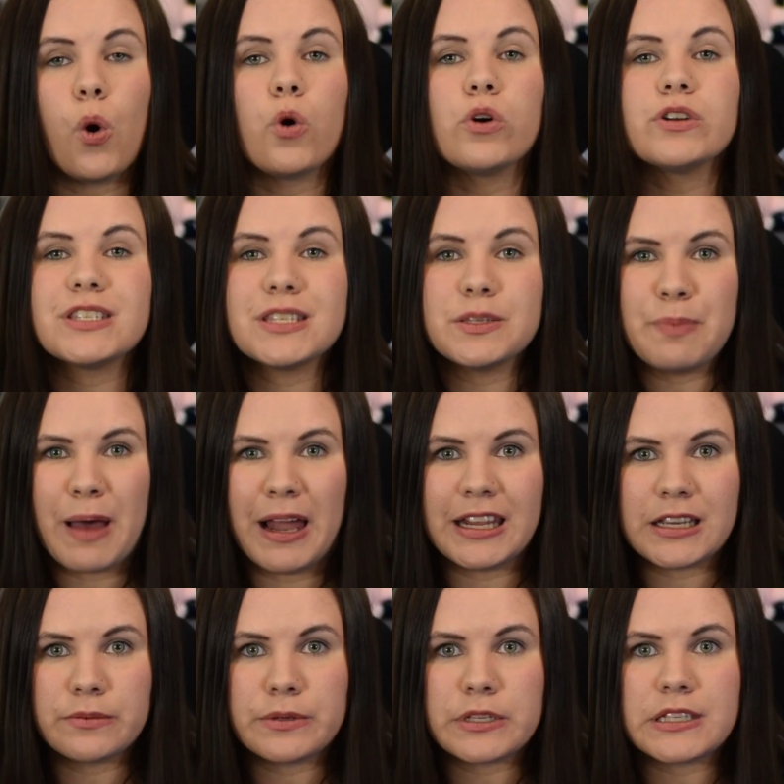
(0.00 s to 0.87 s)
or
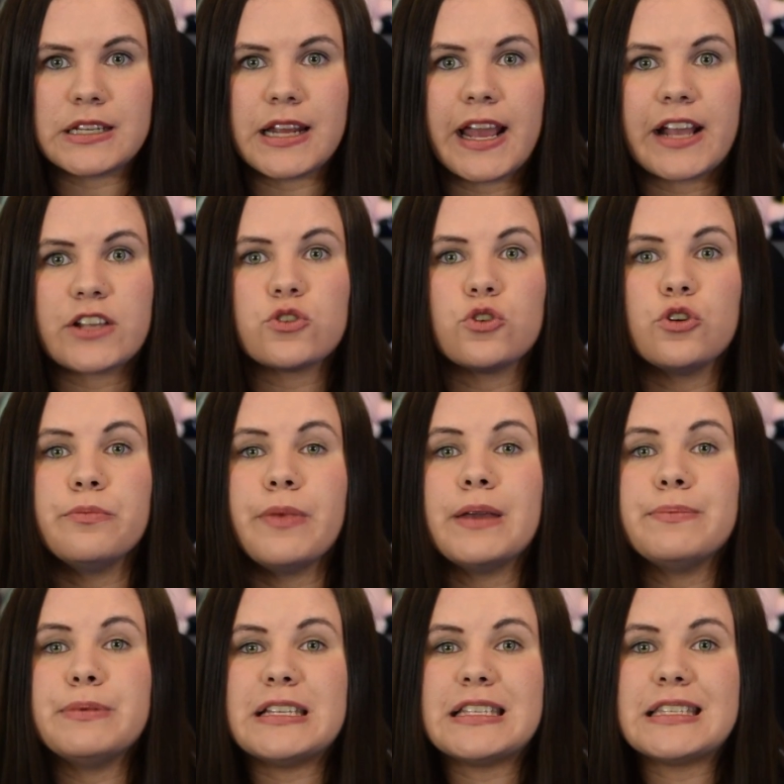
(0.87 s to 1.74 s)
spelling mistakes or
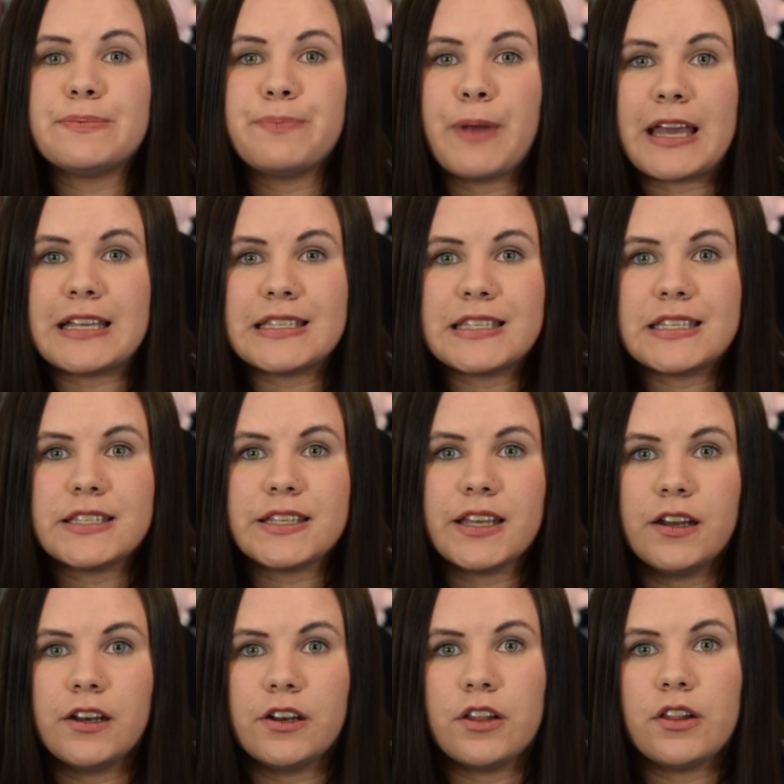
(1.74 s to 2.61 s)
maybe spaces
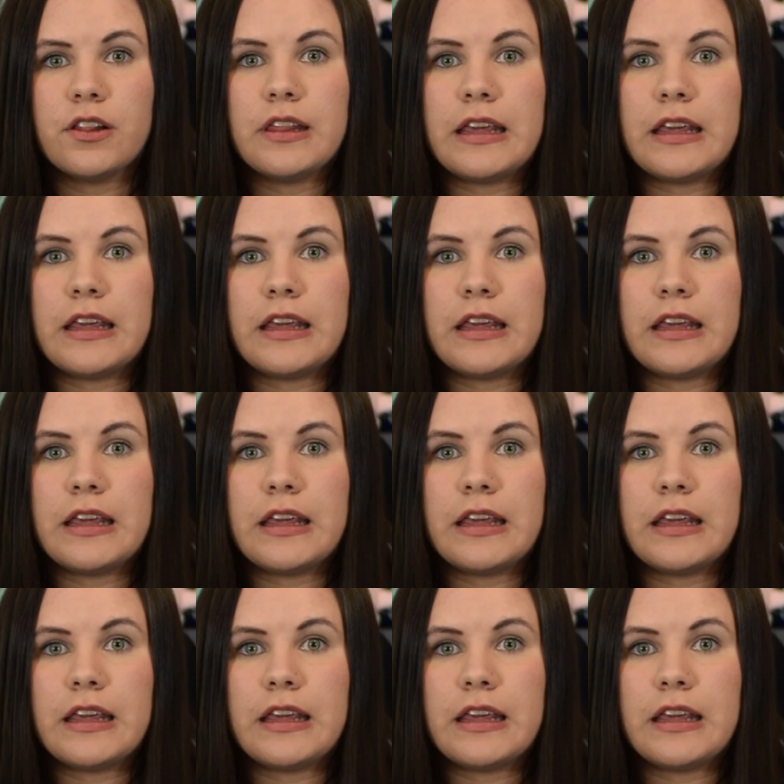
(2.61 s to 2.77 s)
in